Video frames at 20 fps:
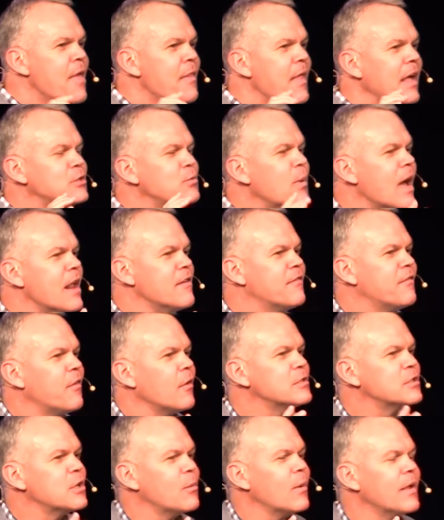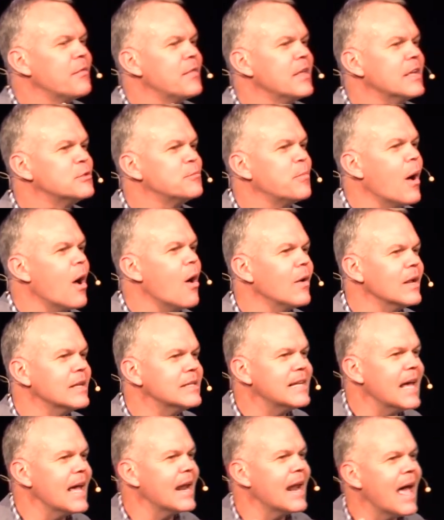That's why in 1 Corinthians, Paul
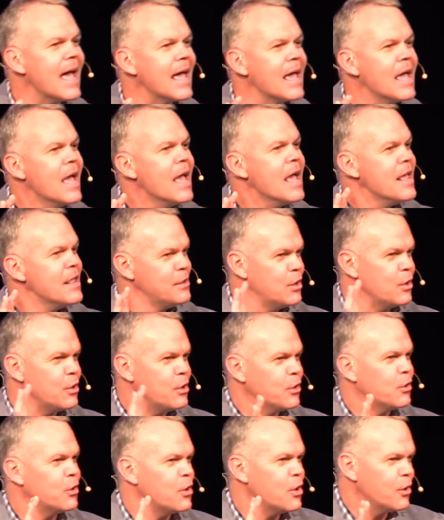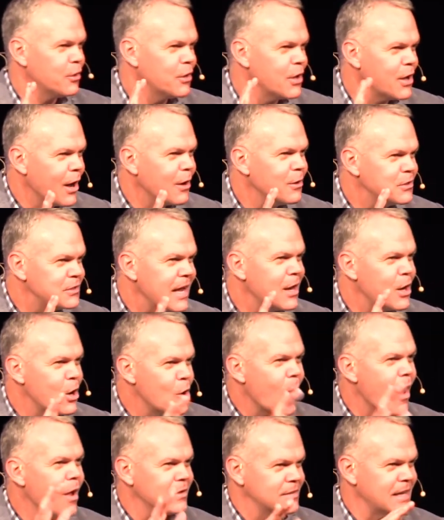is saying, hey, do you understand
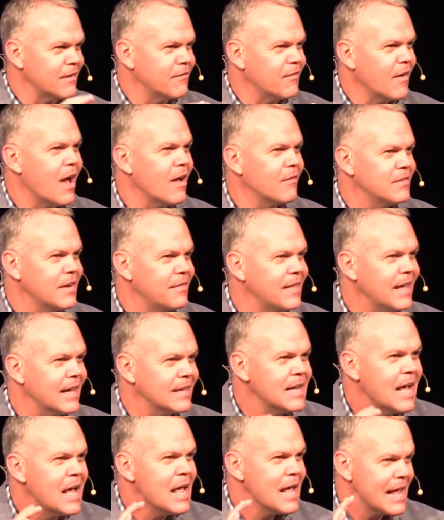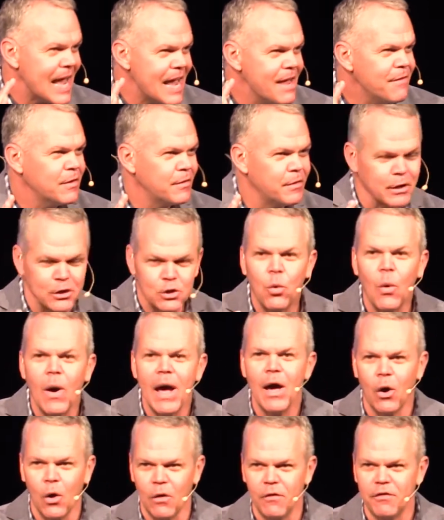who all is involved in this? Even the
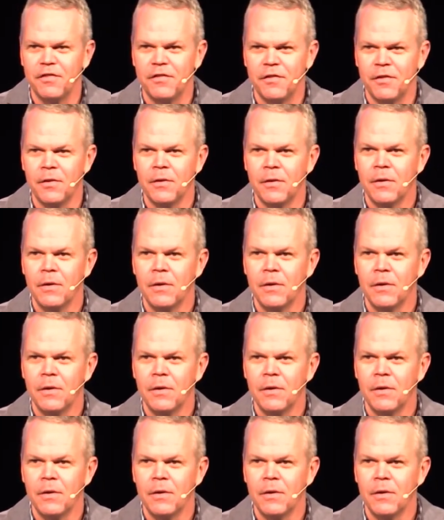12.